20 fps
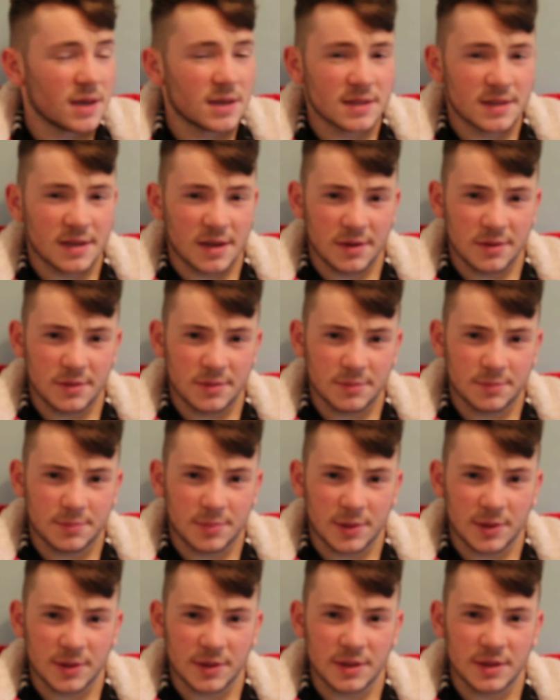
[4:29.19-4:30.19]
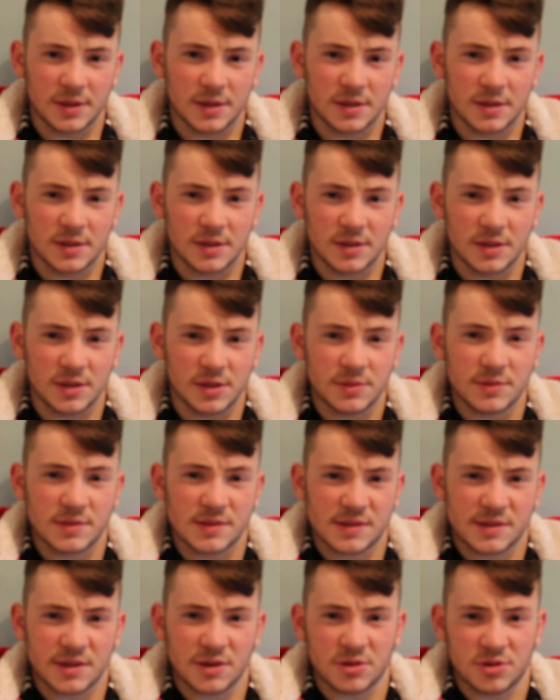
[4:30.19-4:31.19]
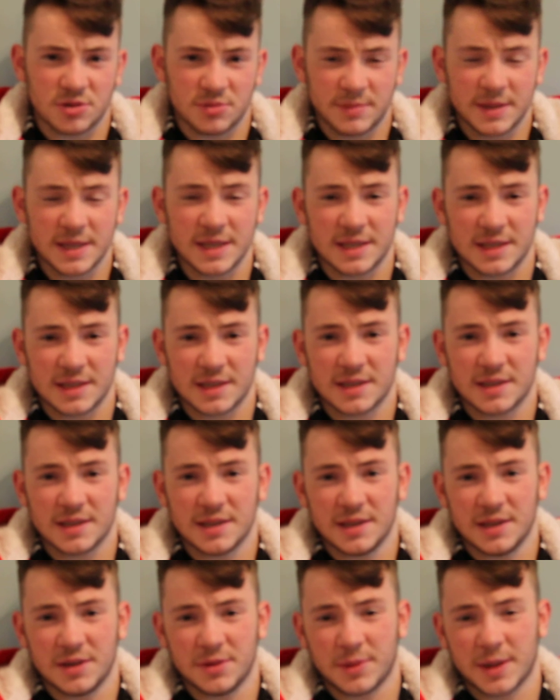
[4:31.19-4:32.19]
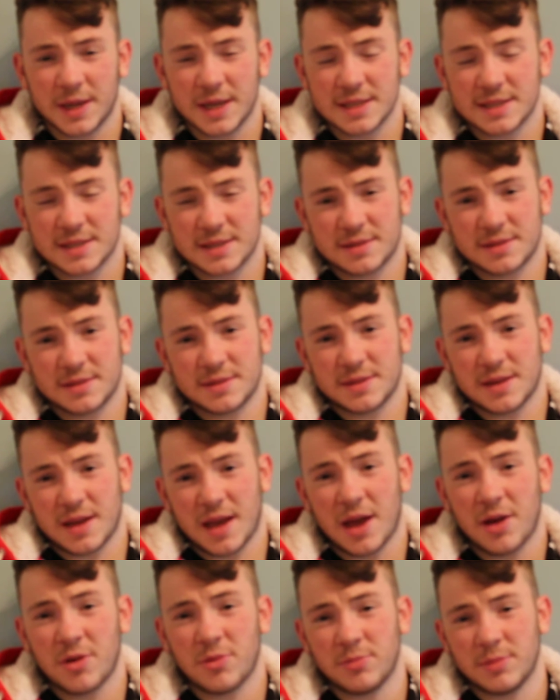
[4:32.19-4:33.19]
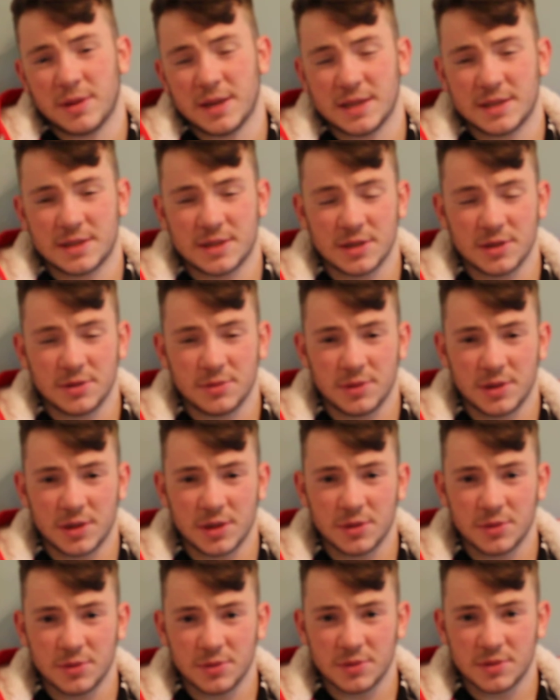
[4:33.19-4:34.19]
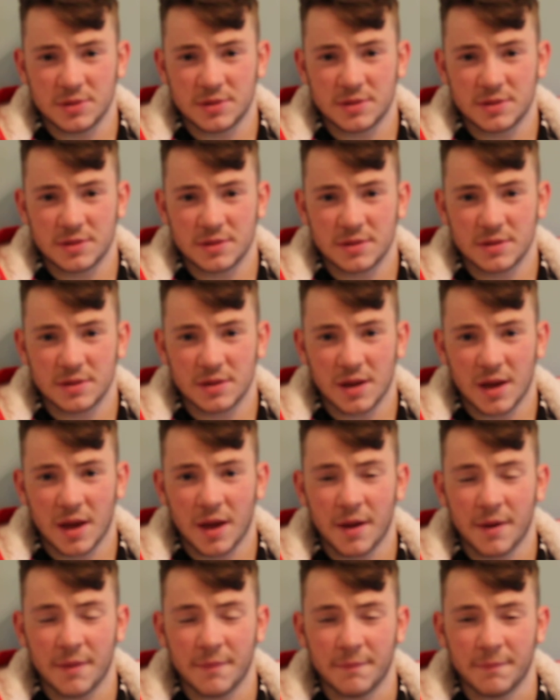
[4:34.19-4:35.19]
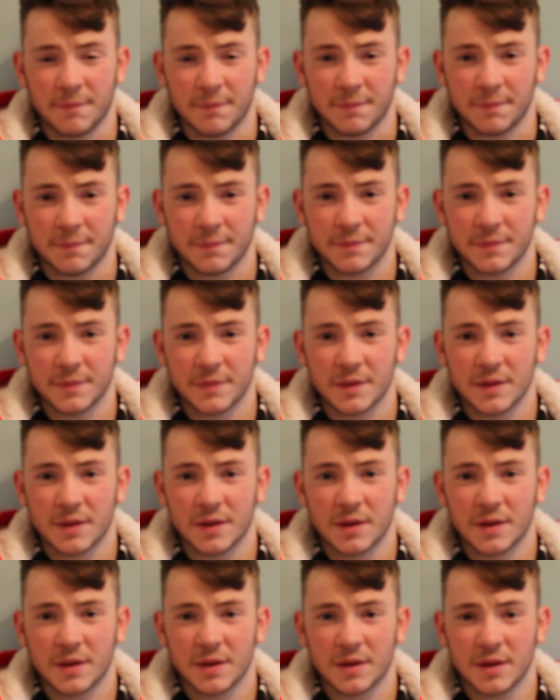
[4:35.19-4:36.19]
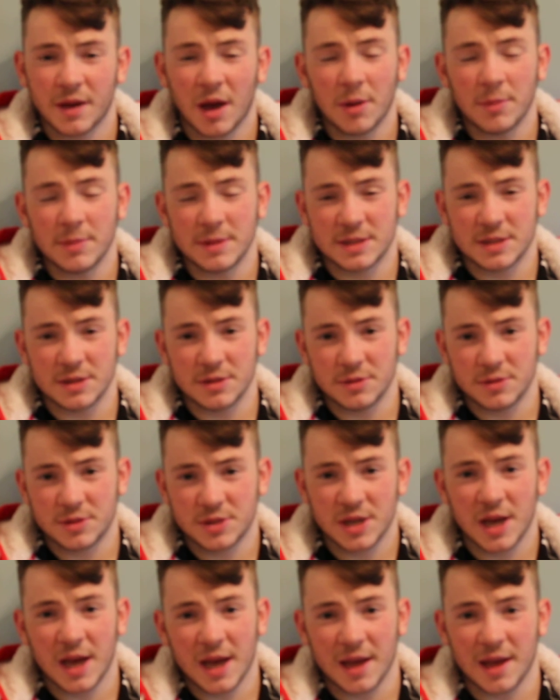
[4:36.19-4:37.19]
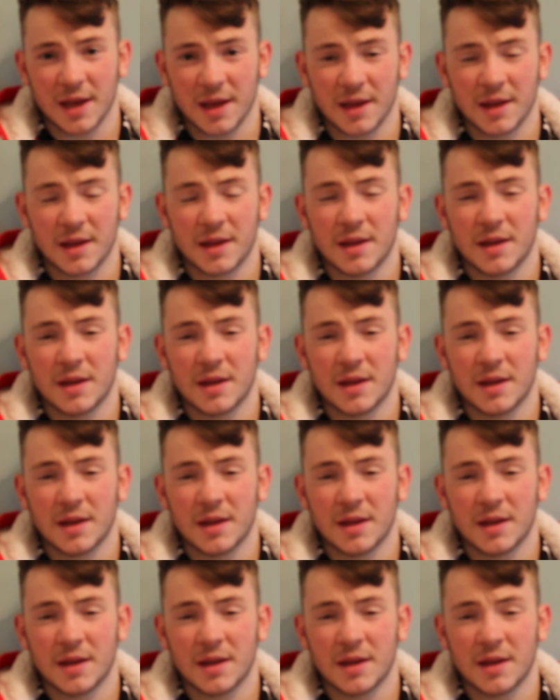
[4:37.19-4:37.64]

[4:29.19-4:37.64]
So by using social media, in a way it's helped me to use, helped me to share